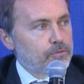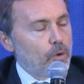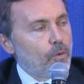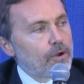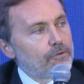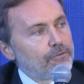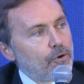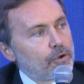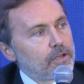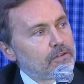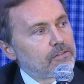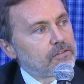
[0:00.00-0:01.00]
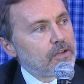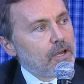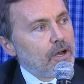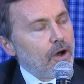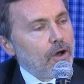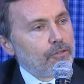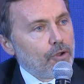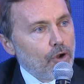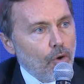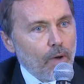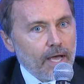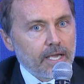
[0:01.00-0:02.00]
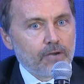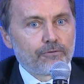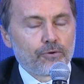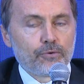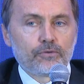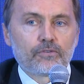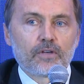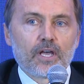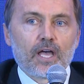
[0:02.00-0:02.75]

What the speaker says: We want to focus on the low-hanging fruits,